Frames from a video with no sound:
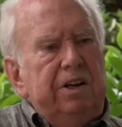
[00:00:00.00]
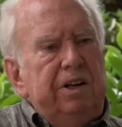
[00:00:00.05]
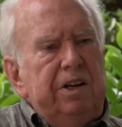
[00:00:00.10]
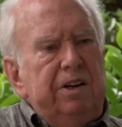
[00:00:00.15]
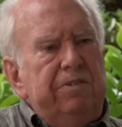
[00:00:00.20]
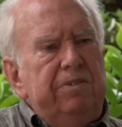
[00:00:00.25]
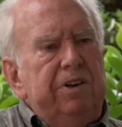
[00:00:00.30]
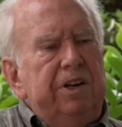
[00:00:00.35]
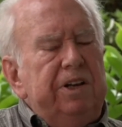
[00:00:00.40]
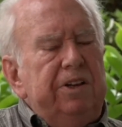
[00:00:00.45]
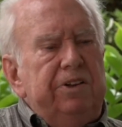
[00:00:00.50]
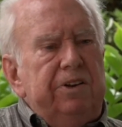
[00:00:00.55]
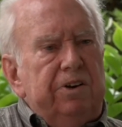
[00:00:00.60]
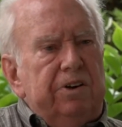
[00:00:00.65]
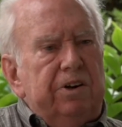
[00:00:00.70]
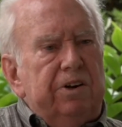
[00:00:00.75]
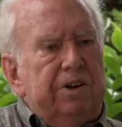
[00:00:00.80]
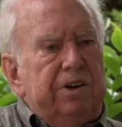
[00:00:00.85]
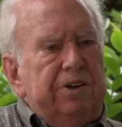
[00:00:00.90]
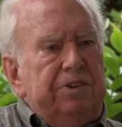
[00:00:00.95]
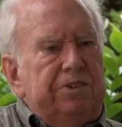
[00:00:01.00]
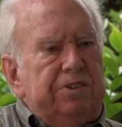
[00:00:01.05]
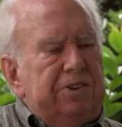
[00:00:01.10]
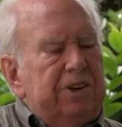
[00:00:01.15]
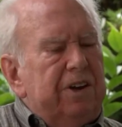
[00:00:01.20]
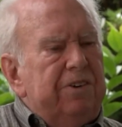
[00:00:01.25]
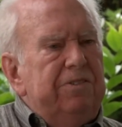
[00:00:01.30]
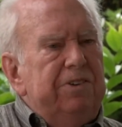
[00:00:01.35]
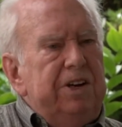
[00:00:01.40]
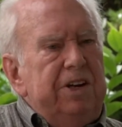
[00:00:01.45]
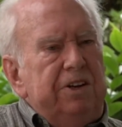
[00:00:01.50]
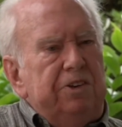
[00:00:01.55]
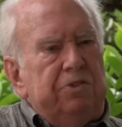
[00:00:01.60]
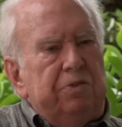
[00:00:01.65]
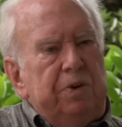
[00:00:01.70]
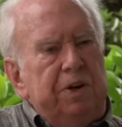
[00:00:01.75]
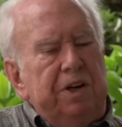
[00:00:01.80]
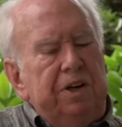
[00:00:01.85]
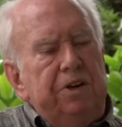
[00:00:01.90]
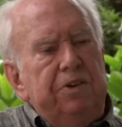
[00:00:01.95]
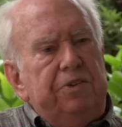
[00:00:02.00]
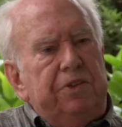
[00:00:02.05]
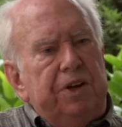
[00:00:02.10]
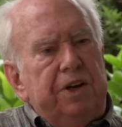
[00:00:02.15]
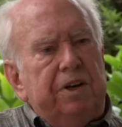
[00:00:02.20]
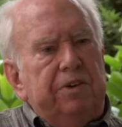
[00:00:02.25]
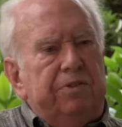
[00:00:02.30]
even in the early 70s, we didn't think